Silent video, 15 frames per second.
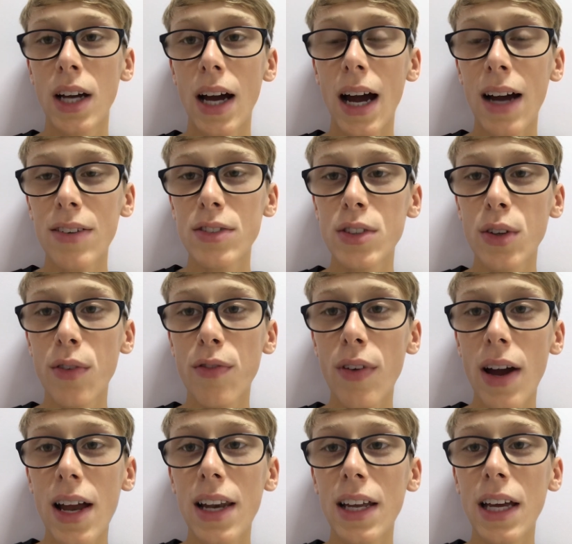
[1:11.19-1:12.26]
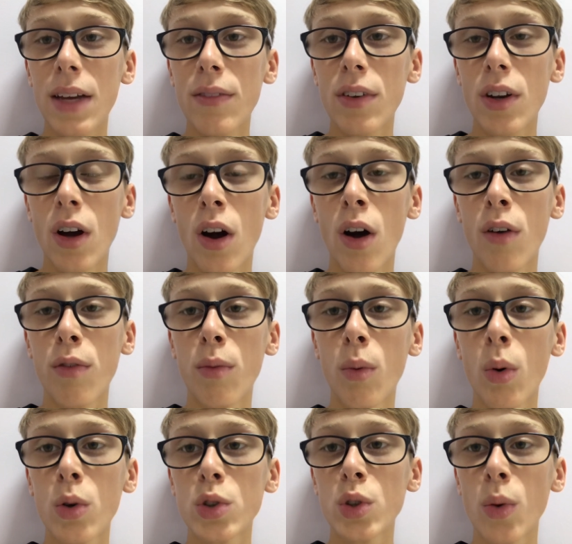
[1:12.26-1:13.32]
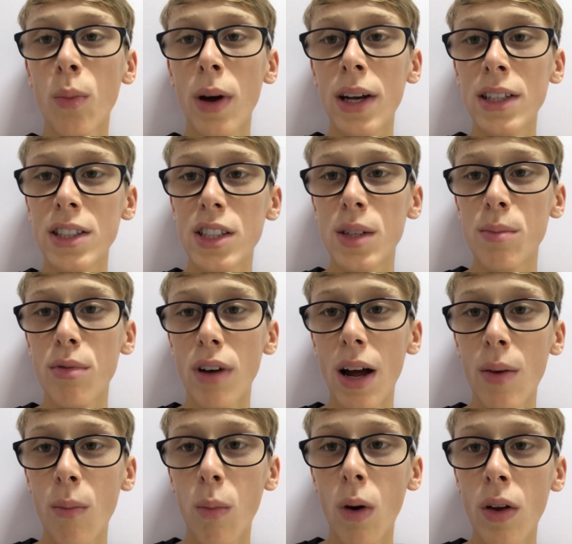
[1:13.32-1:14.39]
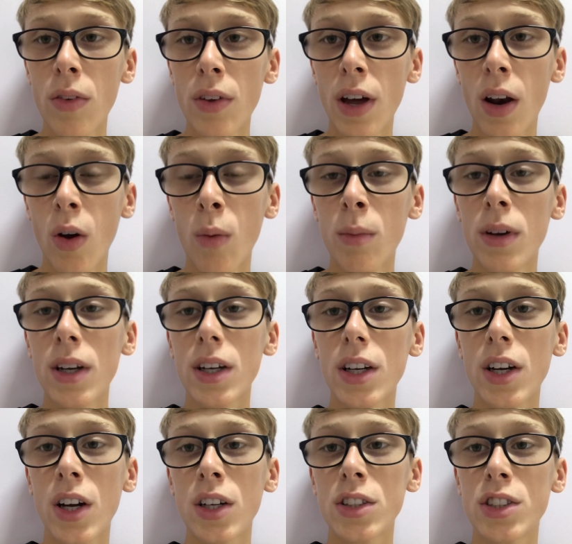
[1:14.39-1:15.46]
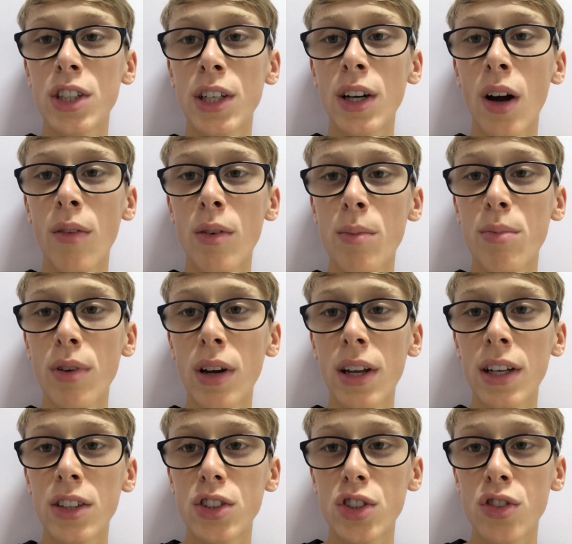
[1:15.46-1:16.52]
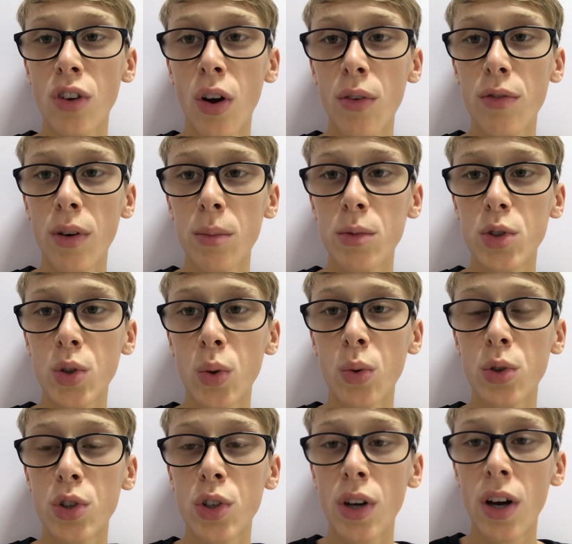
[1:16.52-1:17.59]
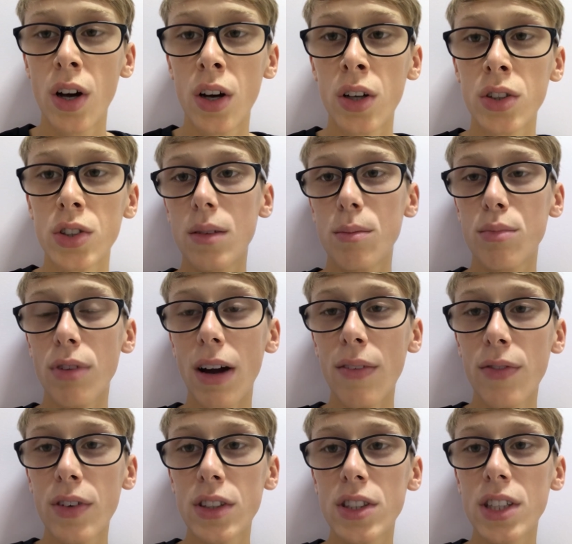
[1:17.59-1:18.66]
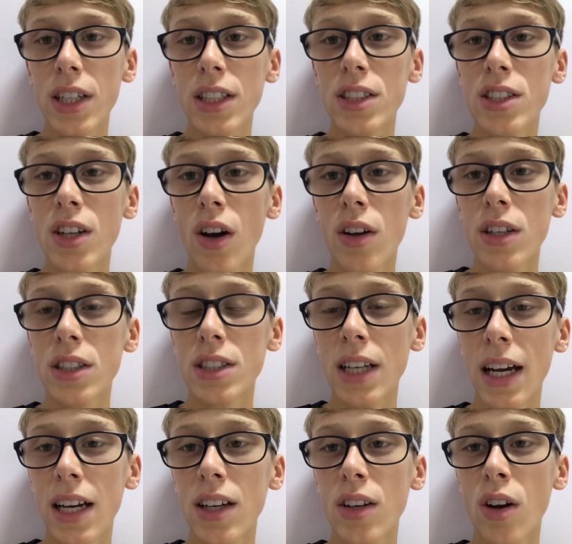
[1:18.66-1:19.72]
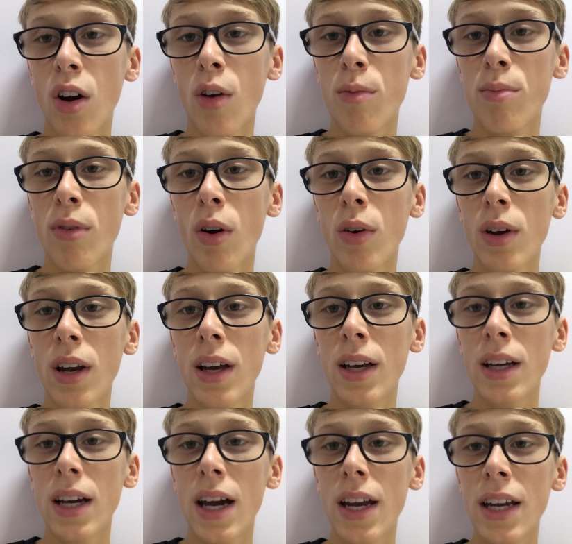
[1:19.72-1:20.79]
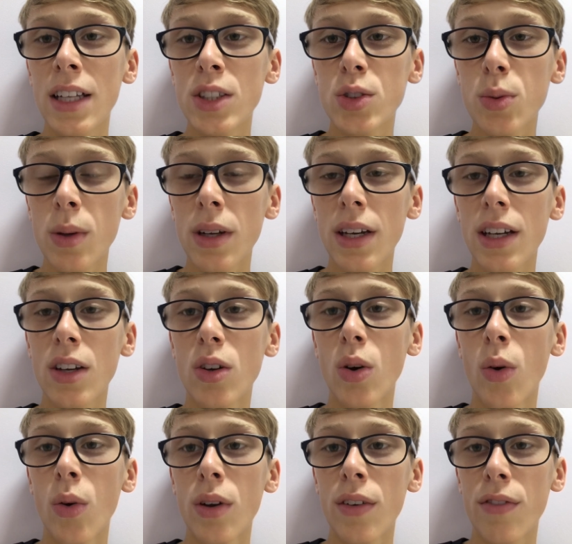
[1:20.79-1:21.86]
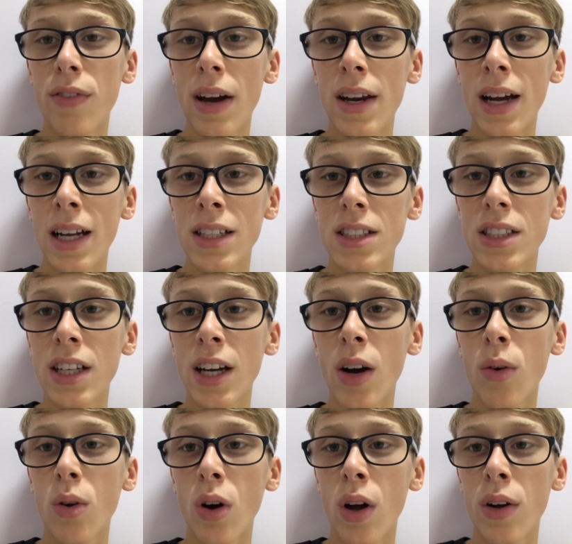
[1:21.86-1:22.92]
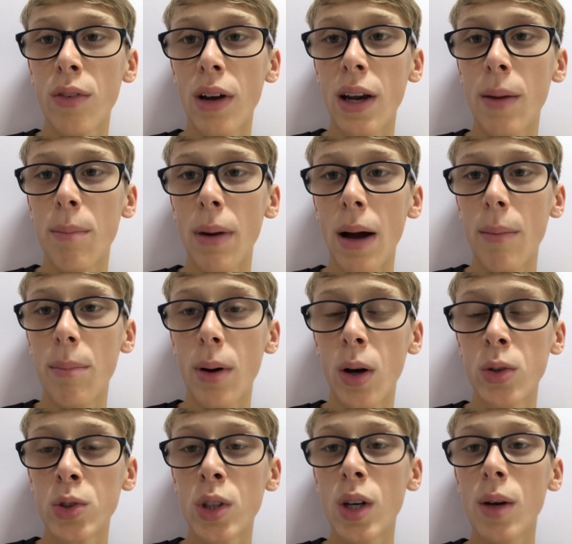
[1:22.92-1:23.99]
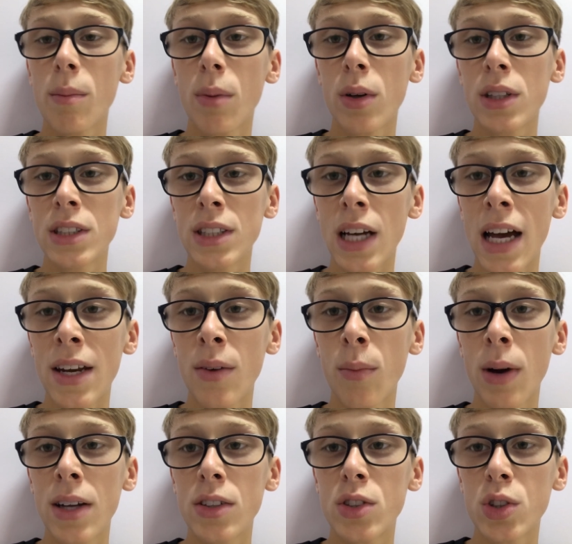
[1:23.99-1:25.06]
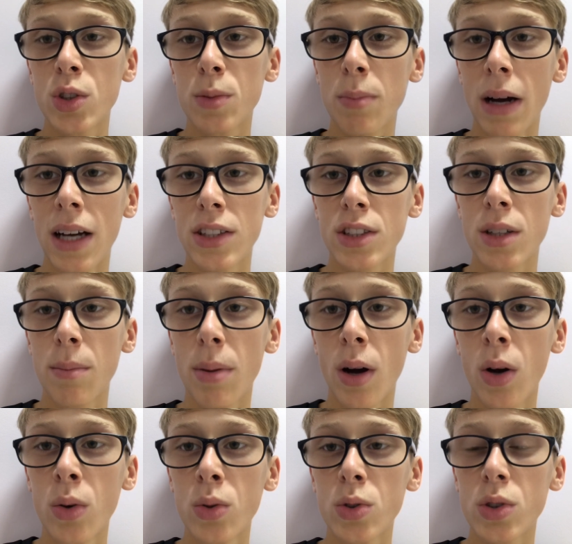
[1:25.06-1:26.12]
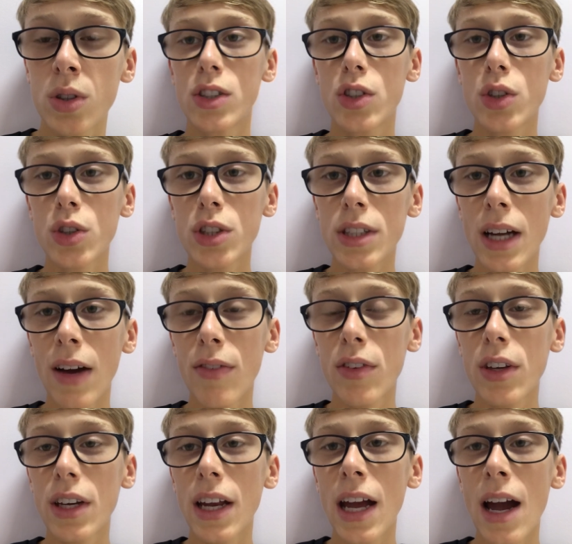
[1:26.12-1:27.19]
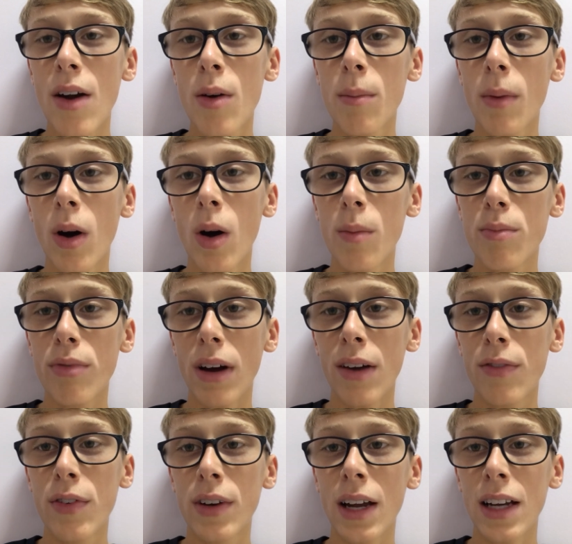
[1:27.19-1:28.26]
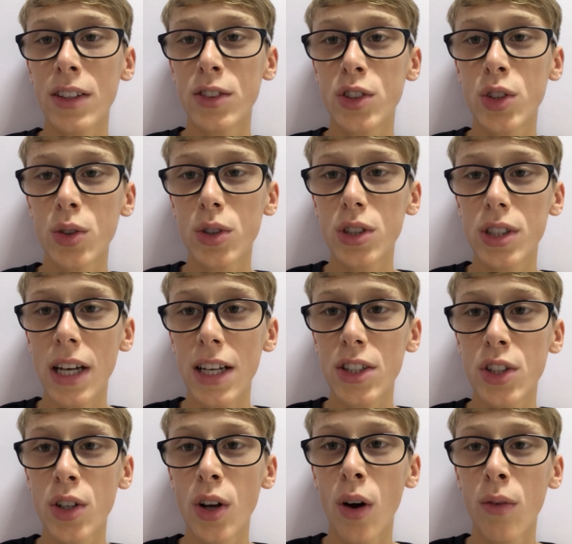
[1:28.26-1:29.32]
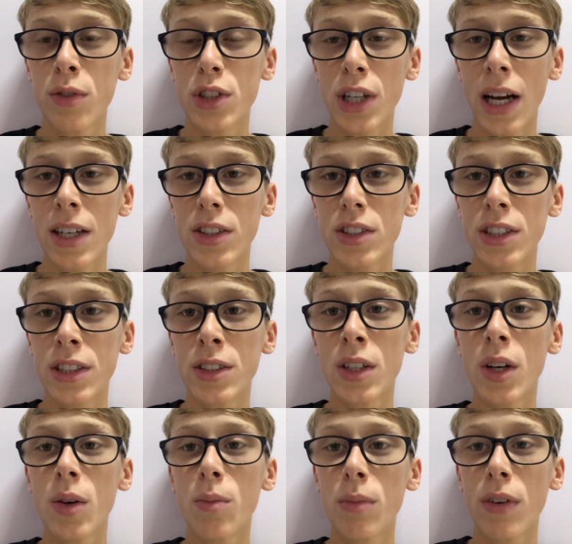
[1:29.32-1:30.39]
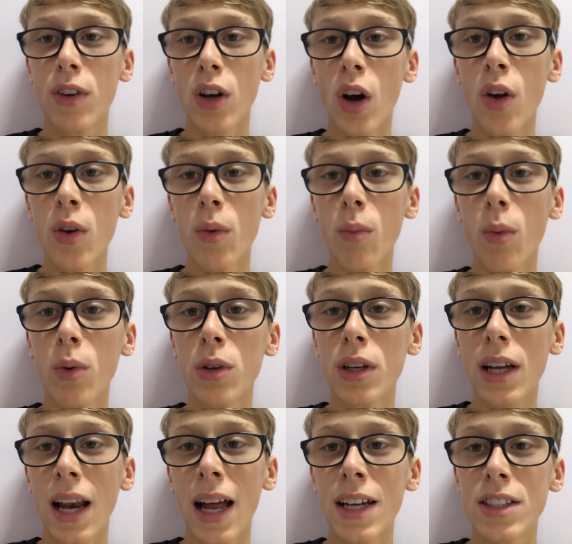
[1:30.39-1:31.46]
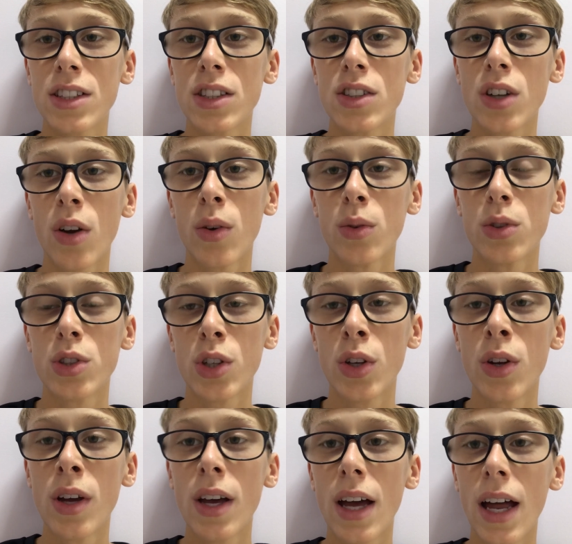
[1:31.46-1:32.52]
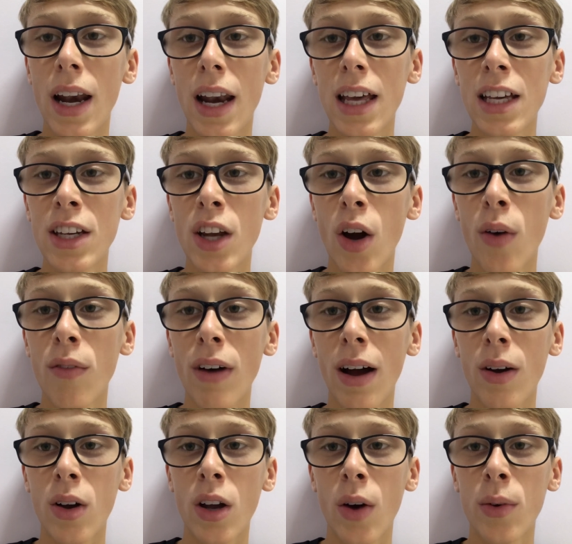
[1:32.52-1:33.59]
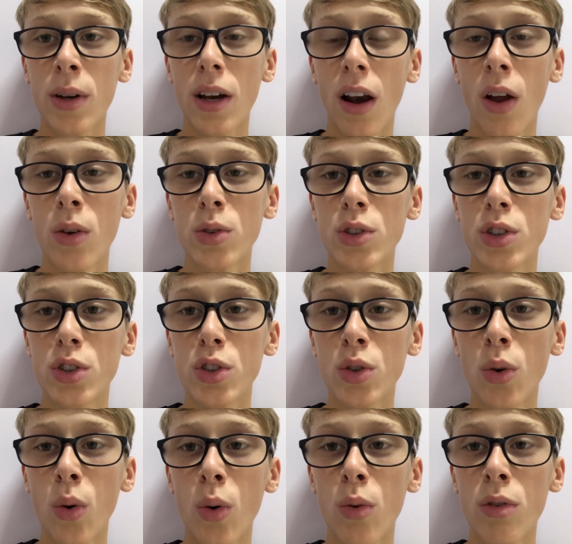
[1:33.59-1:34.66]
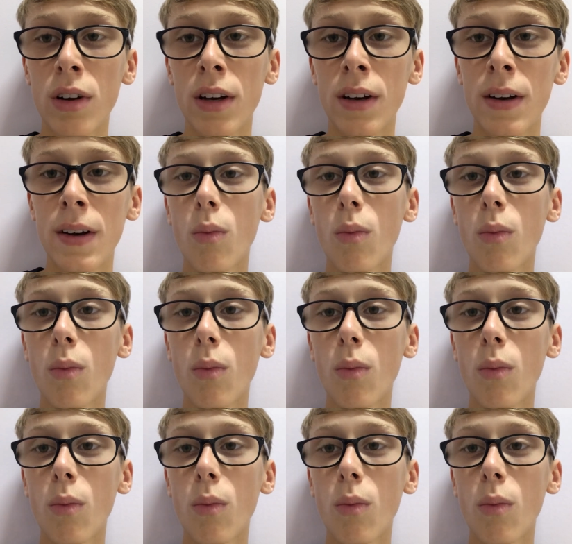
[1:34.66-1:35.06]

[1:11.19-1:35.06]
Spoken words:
After a fairly even half, Walsall went into the break 1-0 up, courtesy of a brilliant strike from George Nurse. Bradford City started the second half brightly. An in-swinging corner found Anthony O'Connor at the back post, but his header went just past the post. Just after the hour mark, Bradford had a succession of chances, with Connor Wood, Clayton Donaldson and Lee Novak going close to scoring.